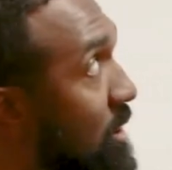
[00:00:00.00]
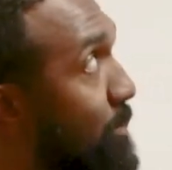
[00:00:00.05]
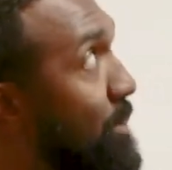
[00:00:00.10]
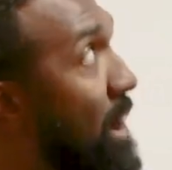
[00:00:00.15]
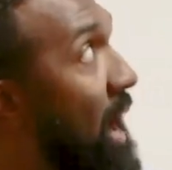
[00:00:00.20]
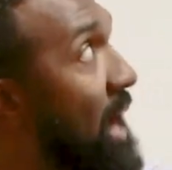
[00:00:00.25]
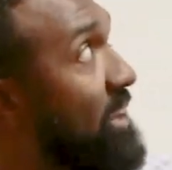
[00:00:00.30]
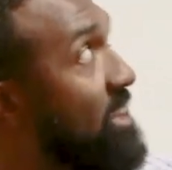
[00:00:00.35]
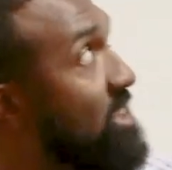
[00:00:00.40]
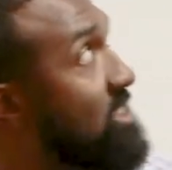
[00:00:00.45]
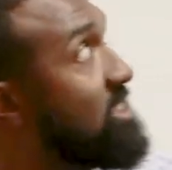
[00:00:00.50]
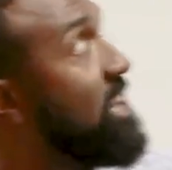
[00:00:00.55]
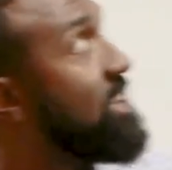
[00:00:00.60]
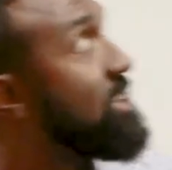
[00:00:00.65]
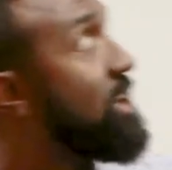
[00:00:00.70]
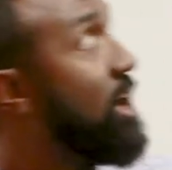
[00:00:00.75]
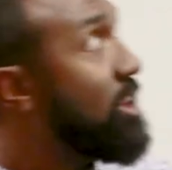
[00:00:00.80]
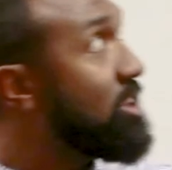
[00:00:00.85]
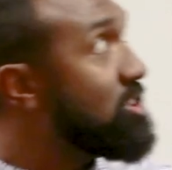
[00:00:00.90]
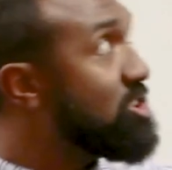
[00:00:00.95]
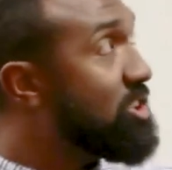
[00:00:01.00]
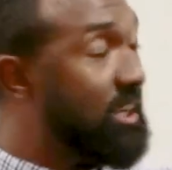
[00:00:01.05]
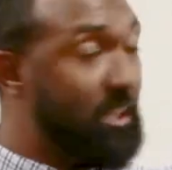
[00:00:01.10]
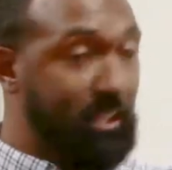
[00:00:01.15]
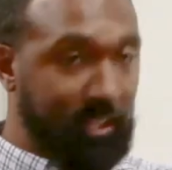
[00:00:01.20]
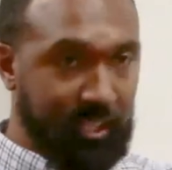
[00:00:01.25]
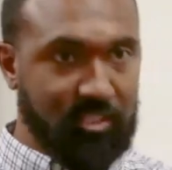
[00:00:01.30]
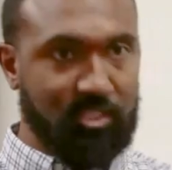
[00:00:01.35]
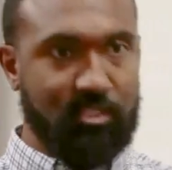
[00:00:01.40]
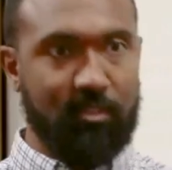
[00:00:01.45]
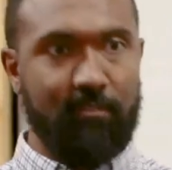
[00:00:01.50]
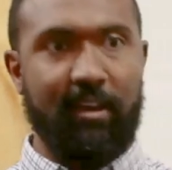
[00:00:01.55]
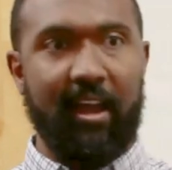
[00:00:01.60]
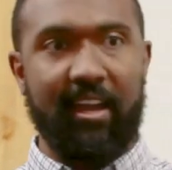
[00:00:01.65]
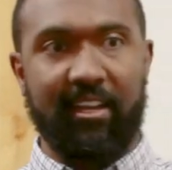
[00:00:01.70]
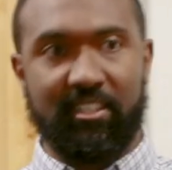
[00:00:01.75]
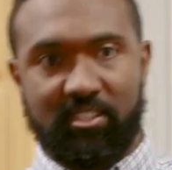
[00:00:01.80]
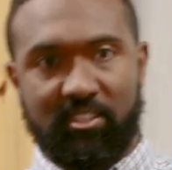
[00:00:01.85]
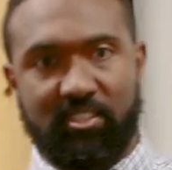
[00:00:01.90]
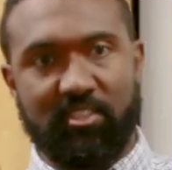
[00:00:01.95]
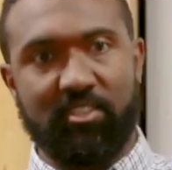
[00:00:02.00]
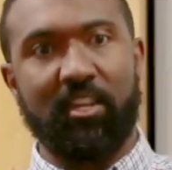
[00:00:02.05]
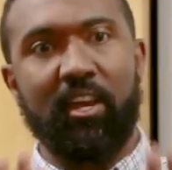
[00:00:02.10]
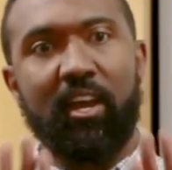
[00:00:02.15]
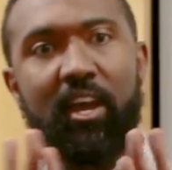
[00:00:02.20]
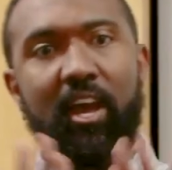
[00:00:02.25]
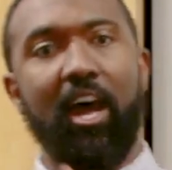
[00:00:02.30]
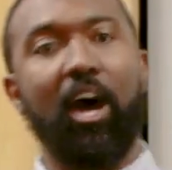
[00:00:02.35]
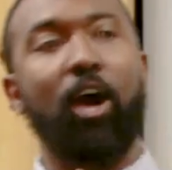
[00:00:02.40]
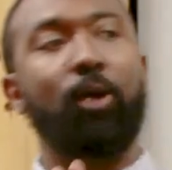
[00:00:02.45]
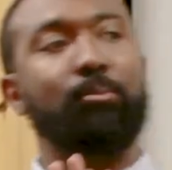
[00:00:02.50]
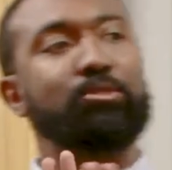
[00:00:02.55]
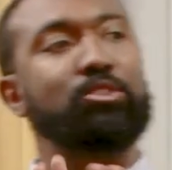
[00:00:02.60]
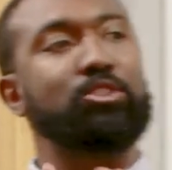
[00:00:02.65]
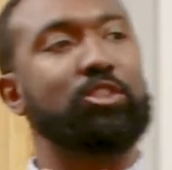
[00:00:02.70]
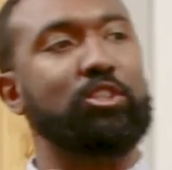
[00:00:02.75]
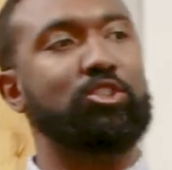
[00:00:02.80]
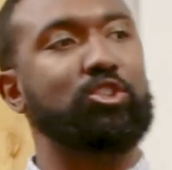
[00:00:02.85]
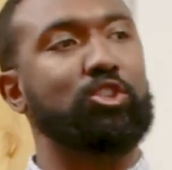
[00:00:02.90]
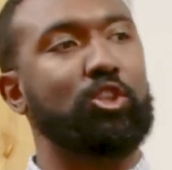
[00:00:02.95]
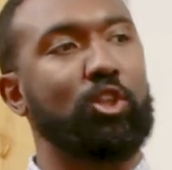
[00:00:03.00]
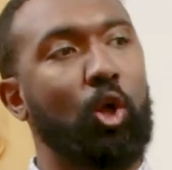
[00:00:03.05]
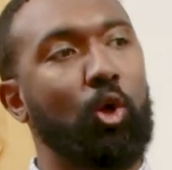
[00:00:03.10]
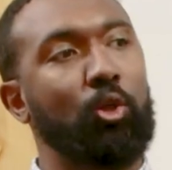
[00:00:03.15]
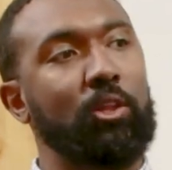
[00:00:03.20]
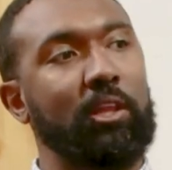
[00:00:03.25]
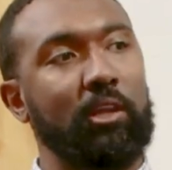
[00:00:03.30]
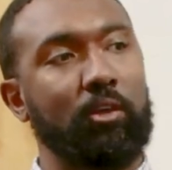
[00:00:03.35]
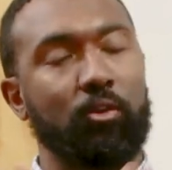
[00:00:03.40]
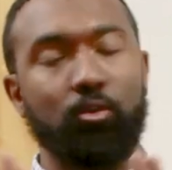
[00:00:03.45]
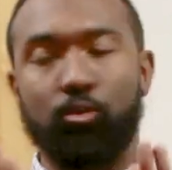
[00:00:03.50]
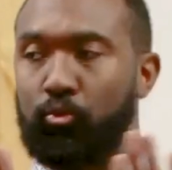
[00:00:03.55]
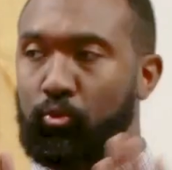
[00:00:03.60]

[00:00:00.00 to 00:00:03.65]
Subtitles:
patented technology in this device helps to slowly